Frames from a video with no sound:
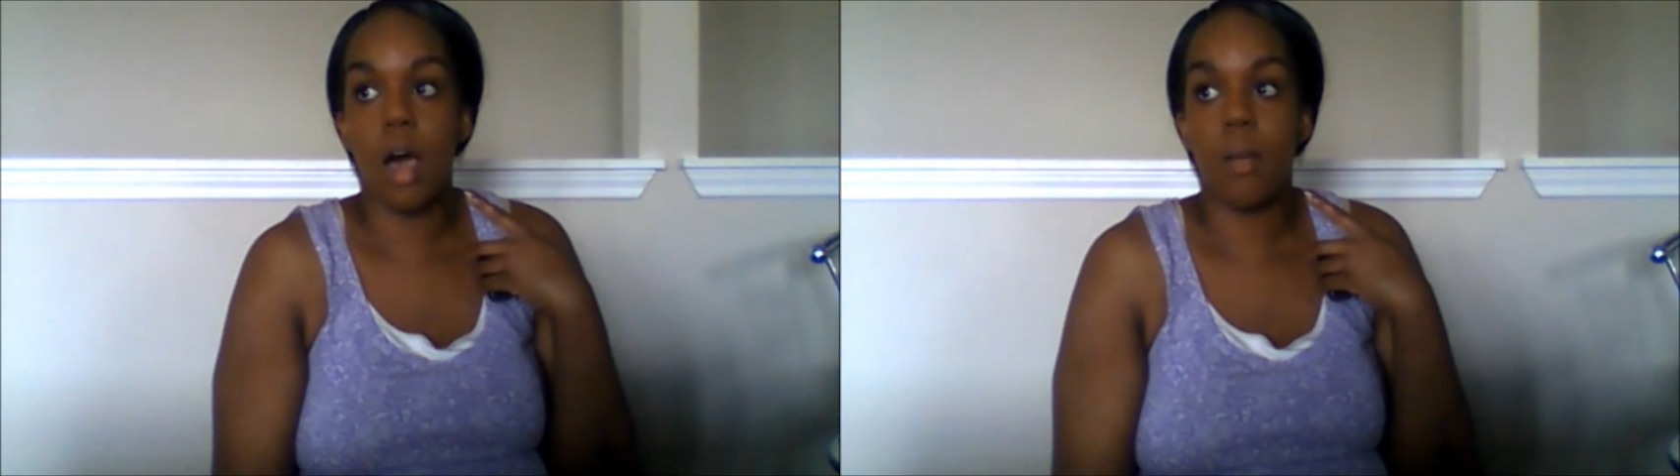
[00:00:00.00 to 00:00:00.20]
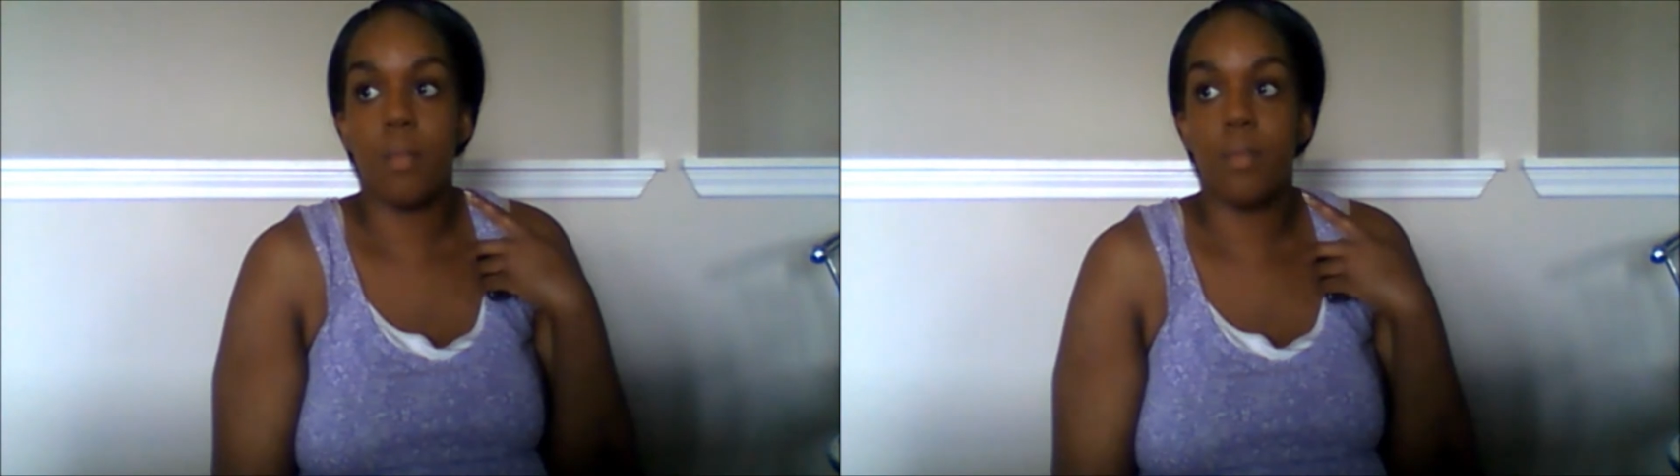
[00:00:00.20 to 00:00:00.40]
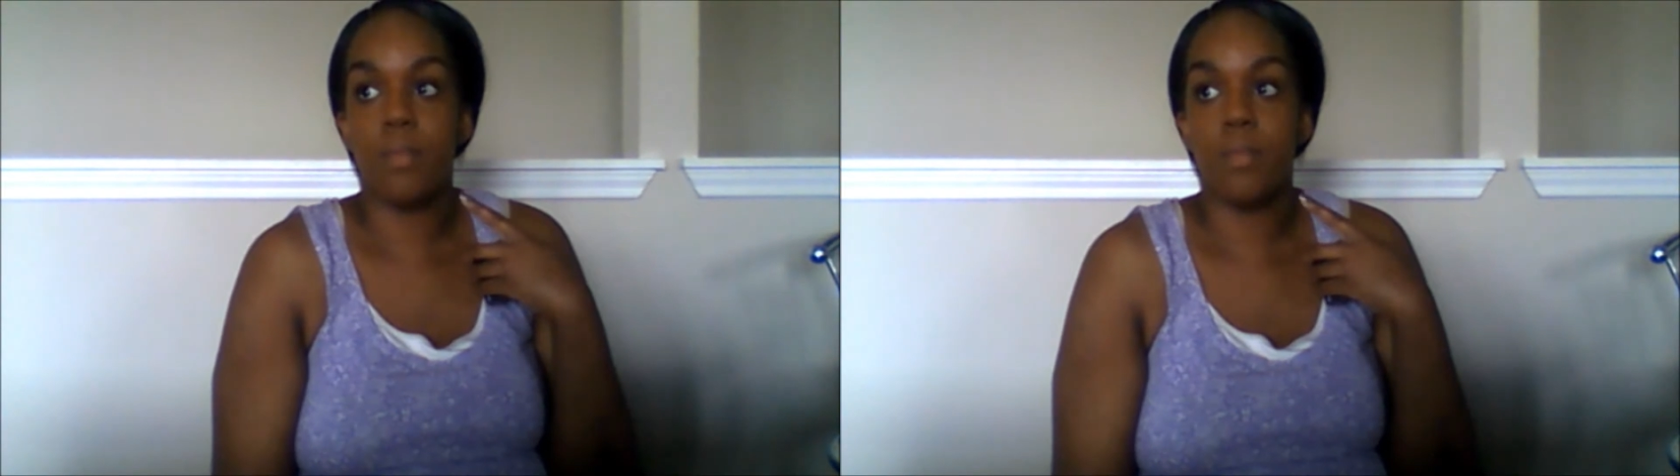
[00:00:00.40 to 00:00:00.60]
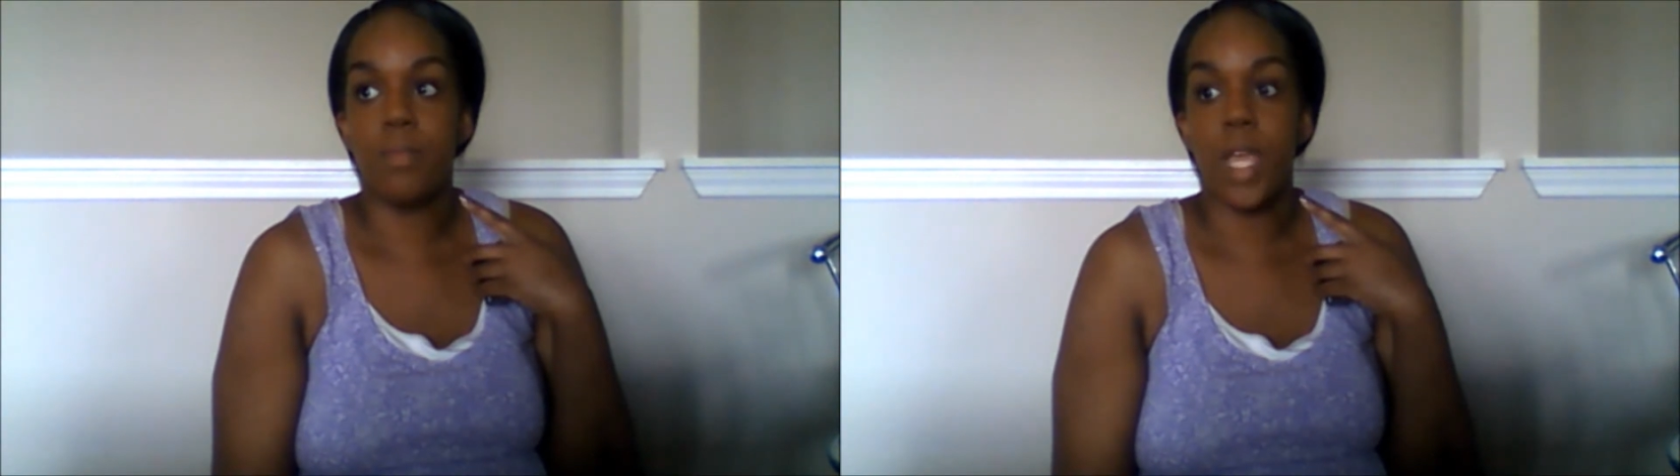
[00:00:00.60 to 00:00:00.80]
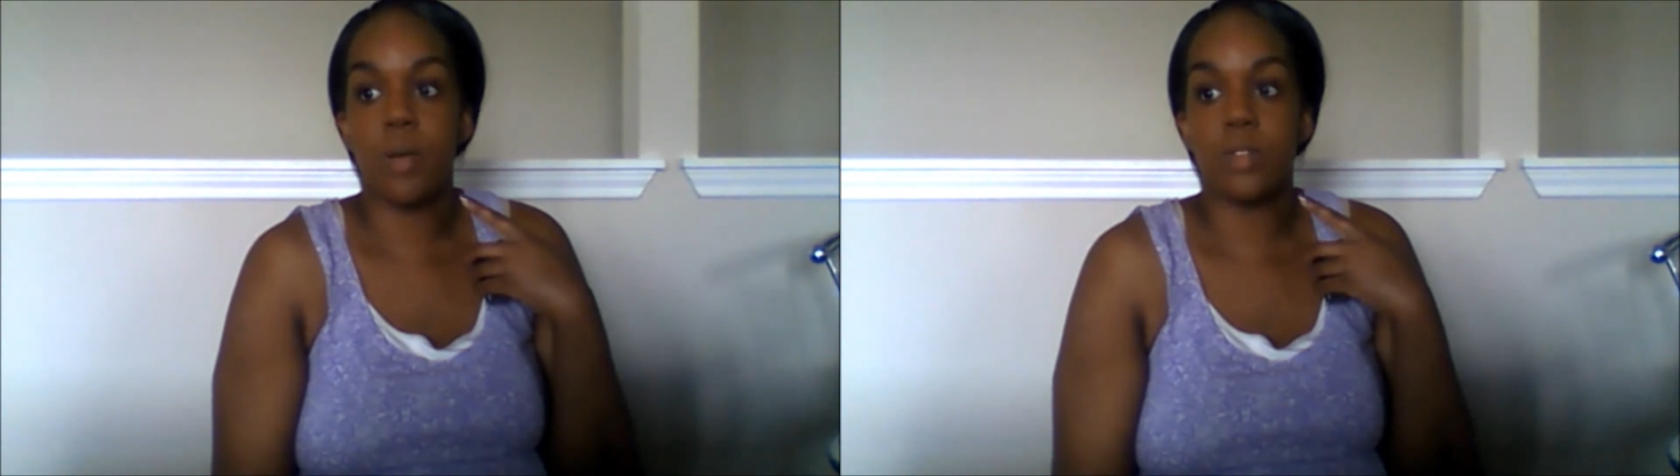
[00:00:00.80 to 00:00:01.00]

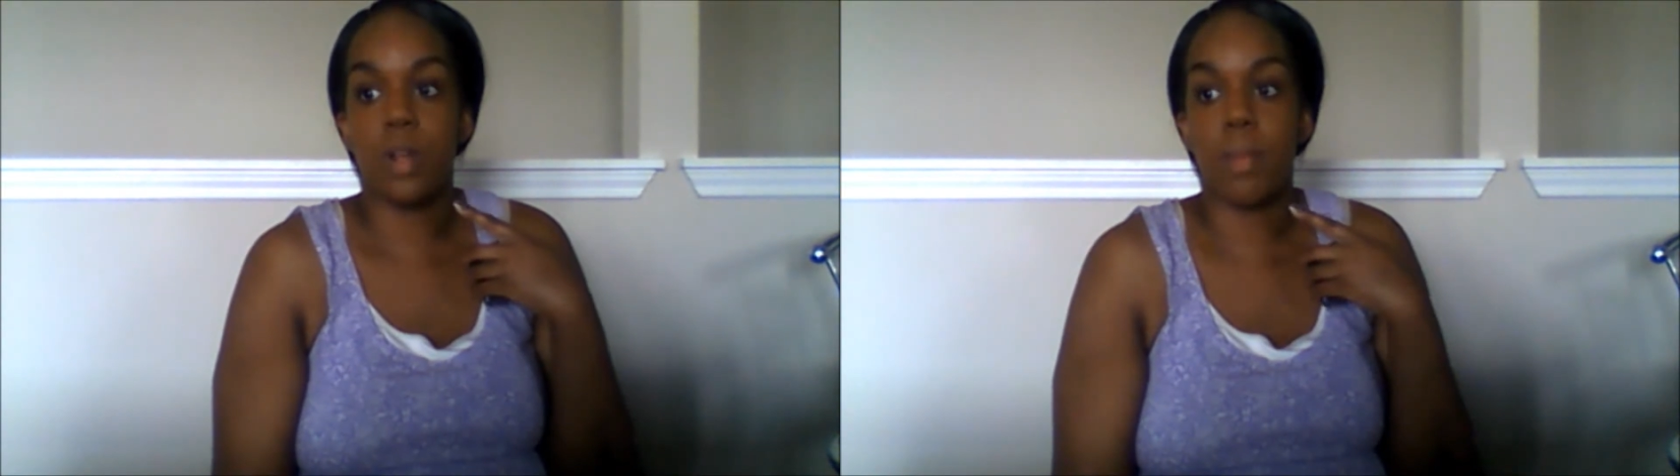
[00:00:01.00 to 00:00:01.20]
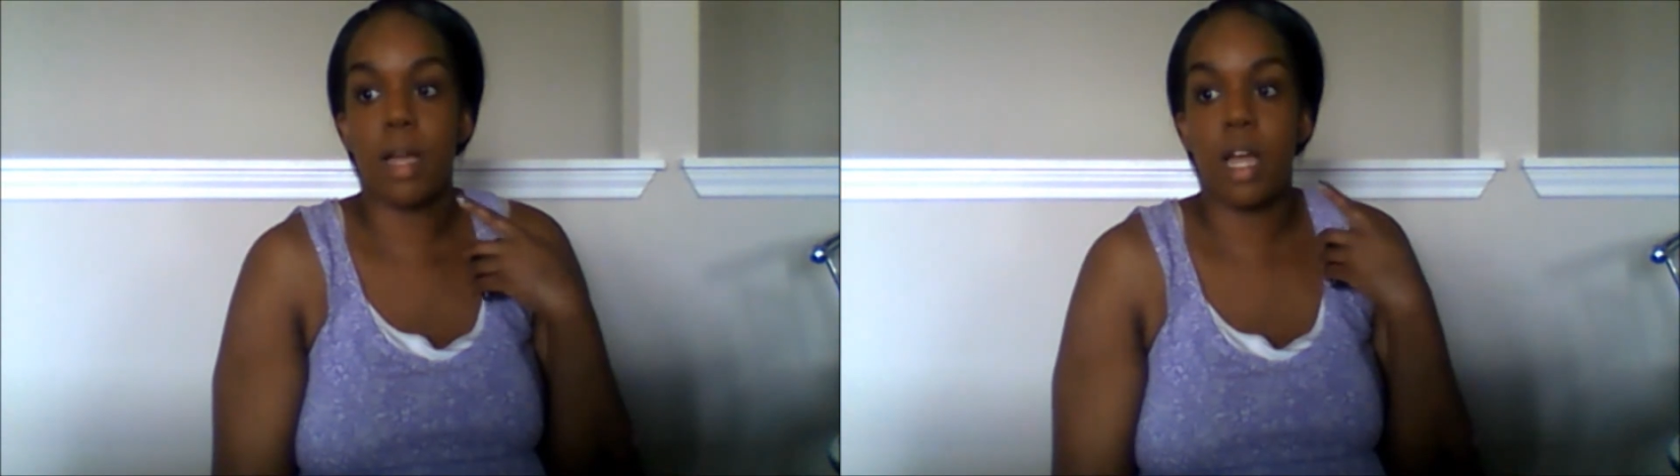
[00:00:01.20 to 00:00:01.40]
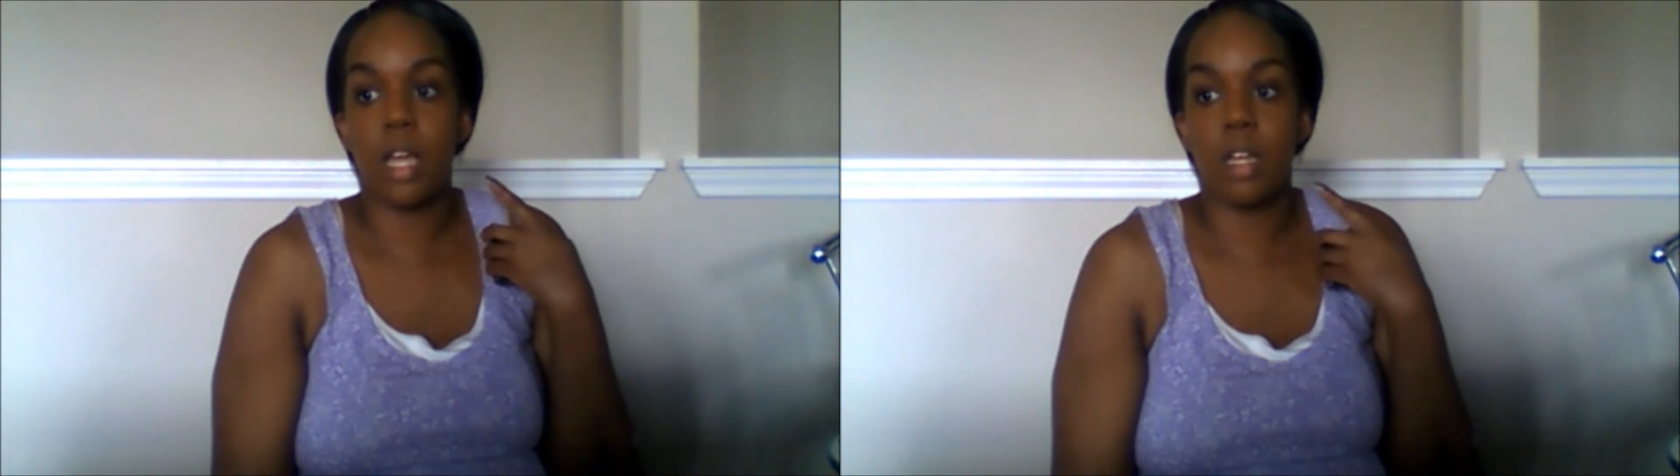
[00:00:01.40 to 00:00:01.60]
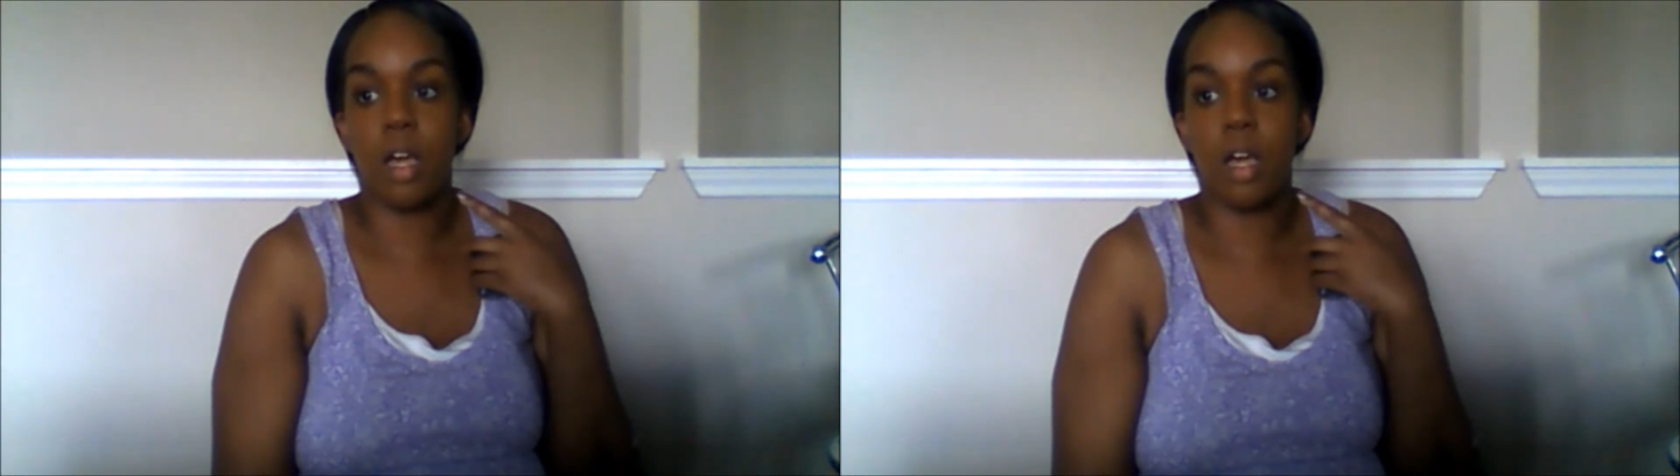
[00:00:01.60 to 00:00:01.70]
It was one of my